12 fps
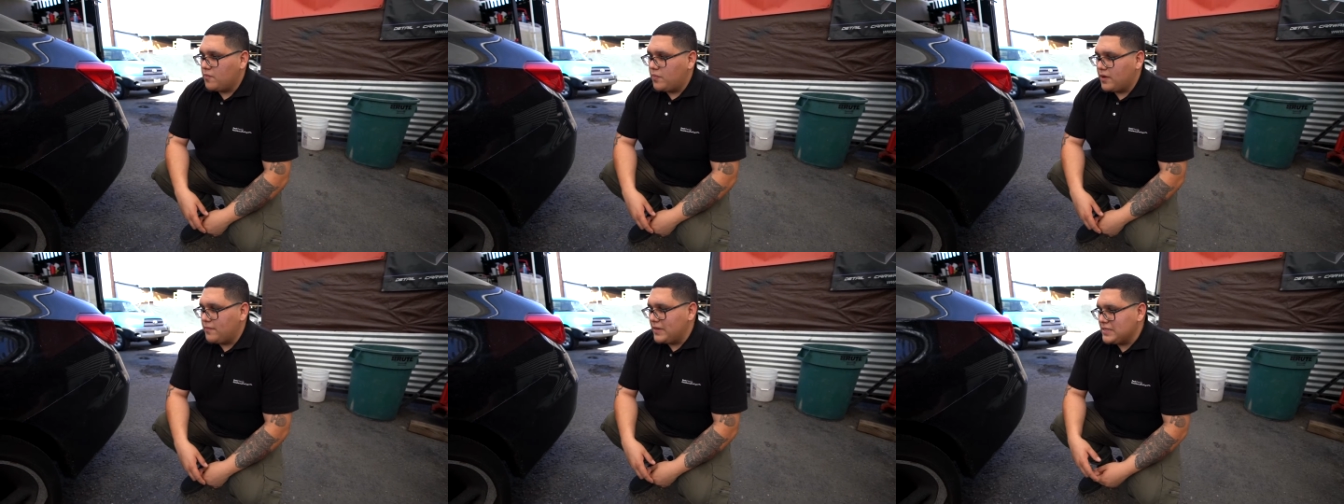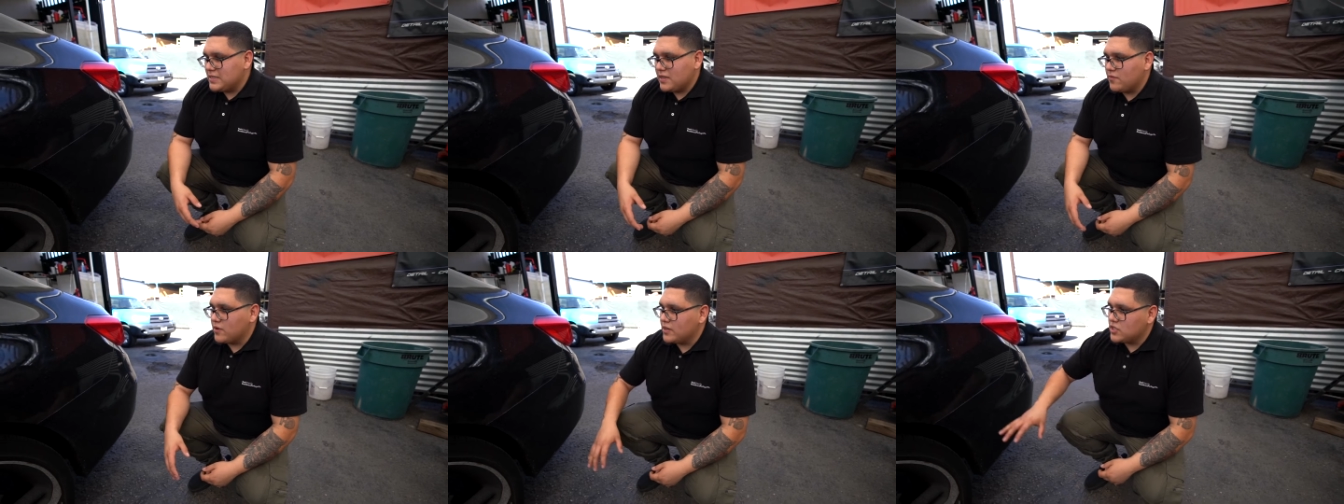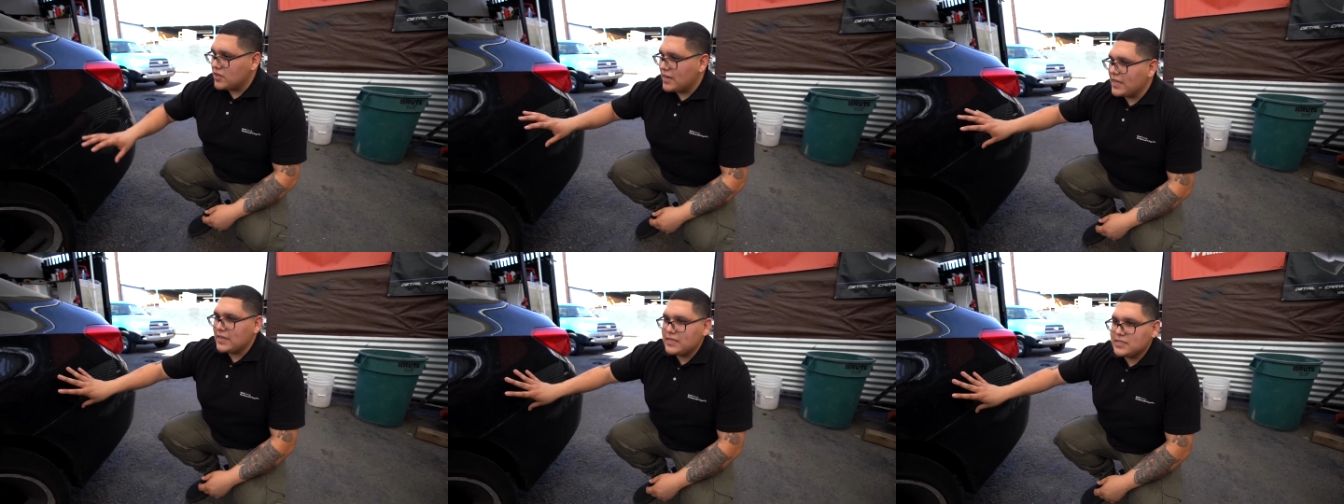But basically, we're gonna try to
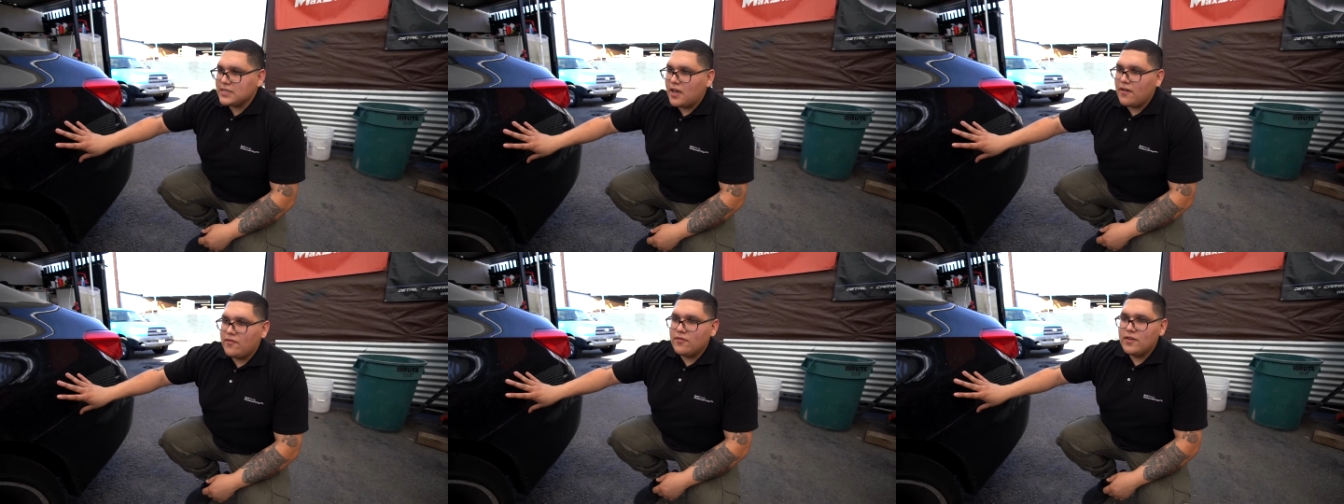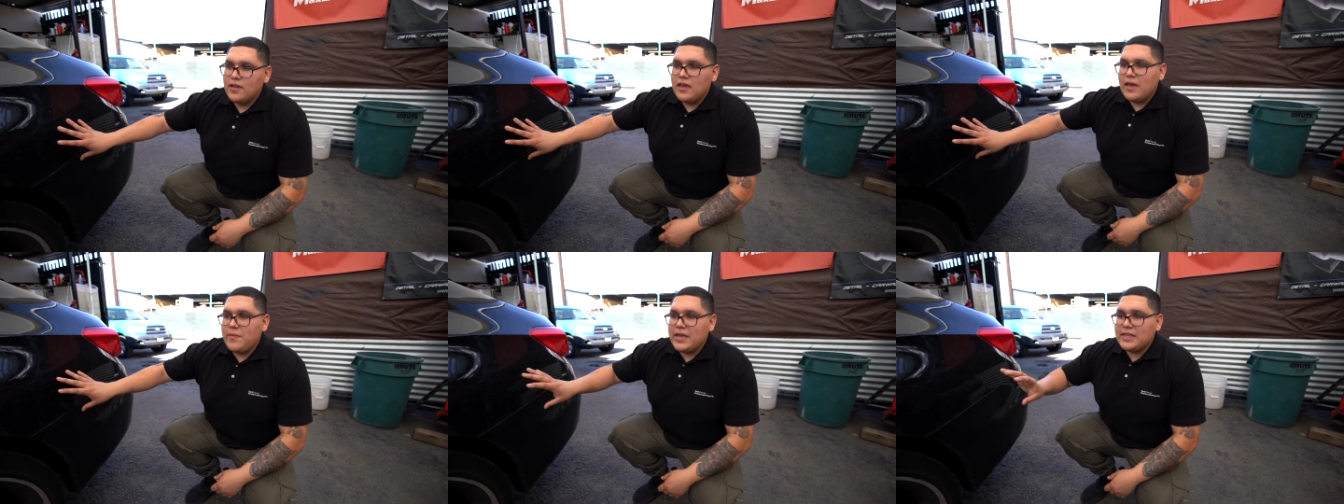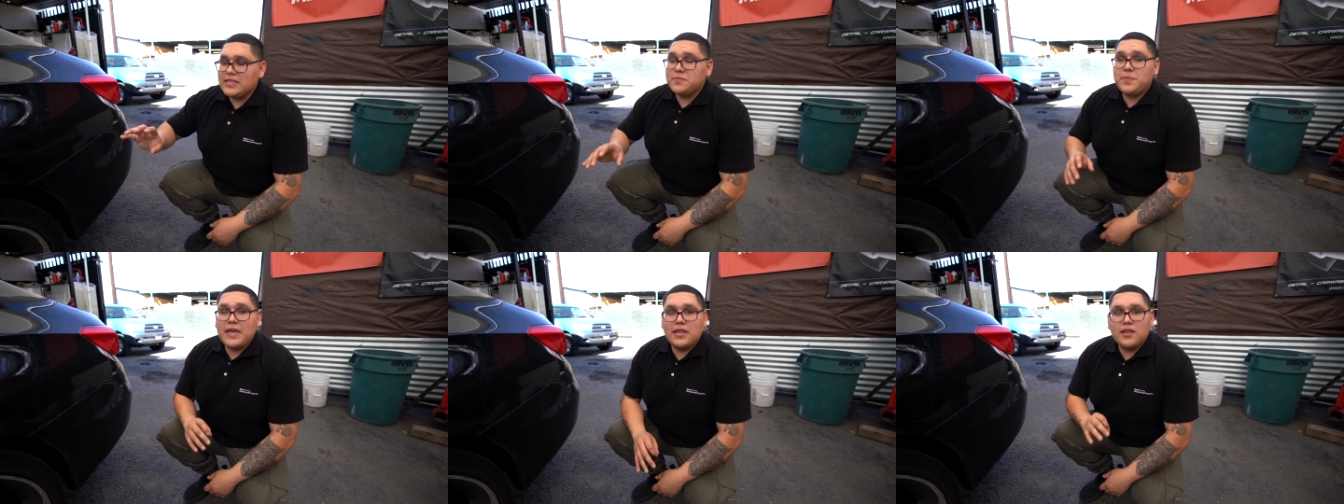get this off and make this
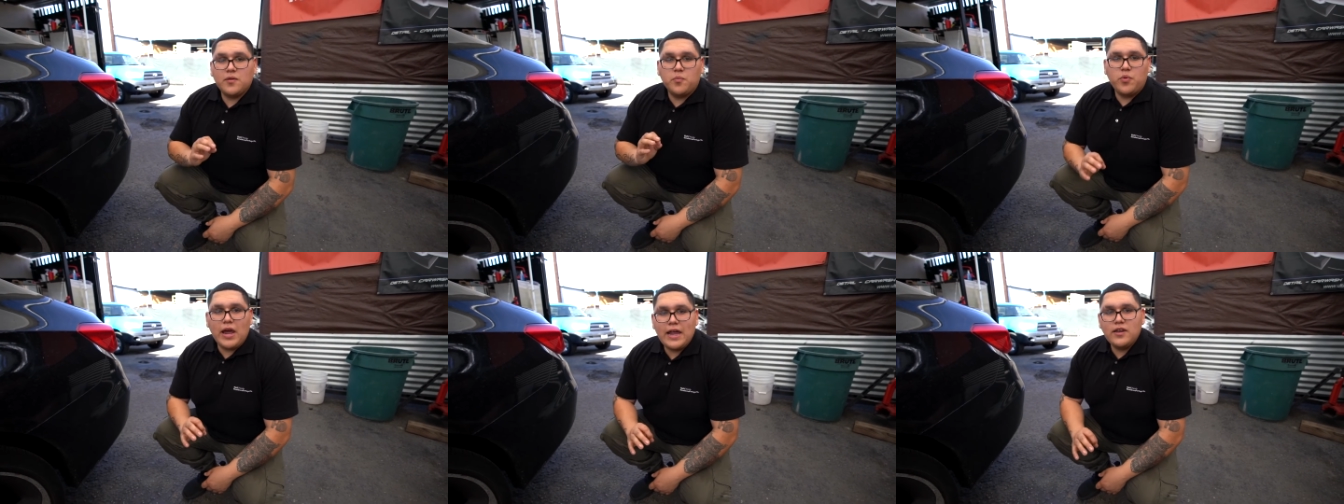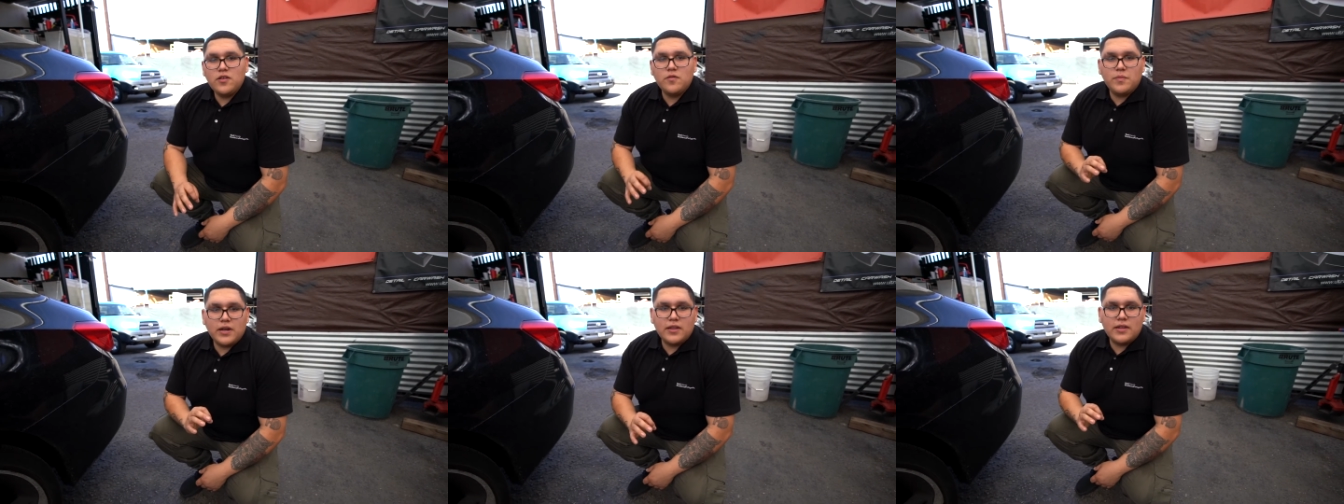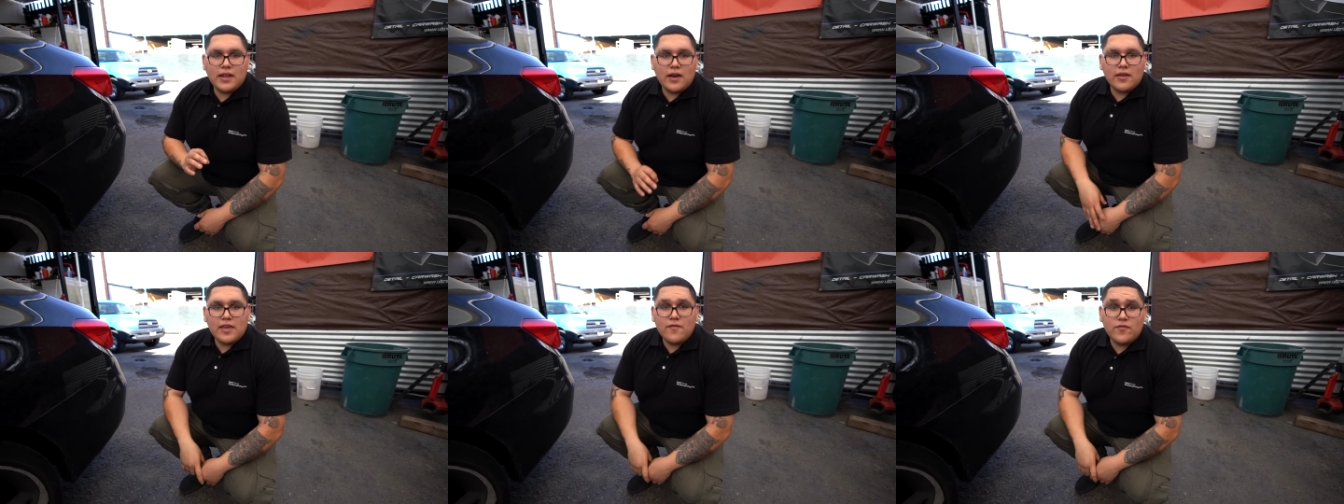paint look brand new, better than how
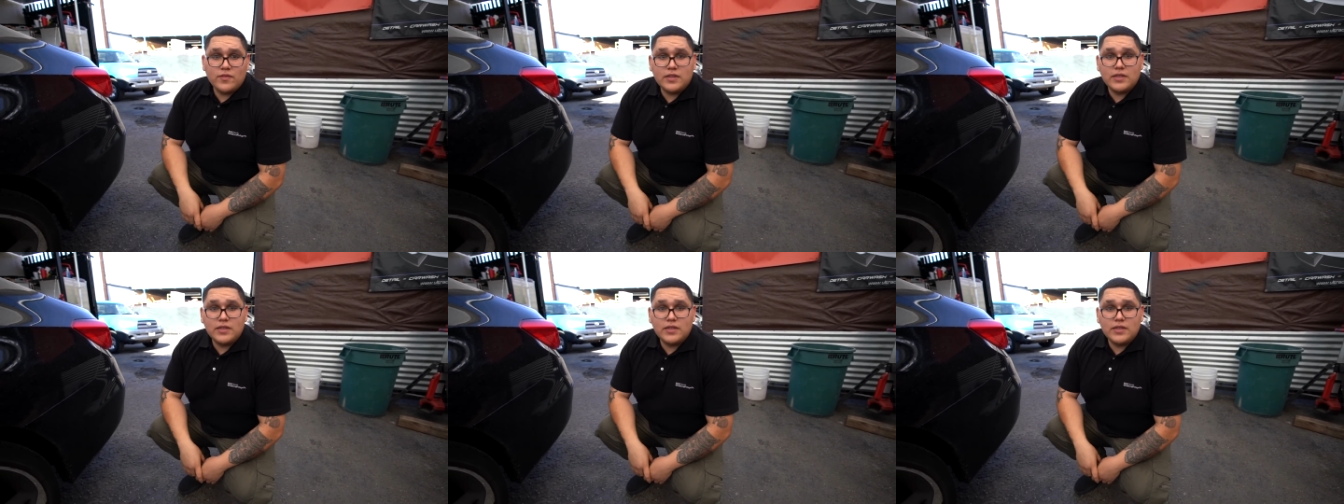it came from the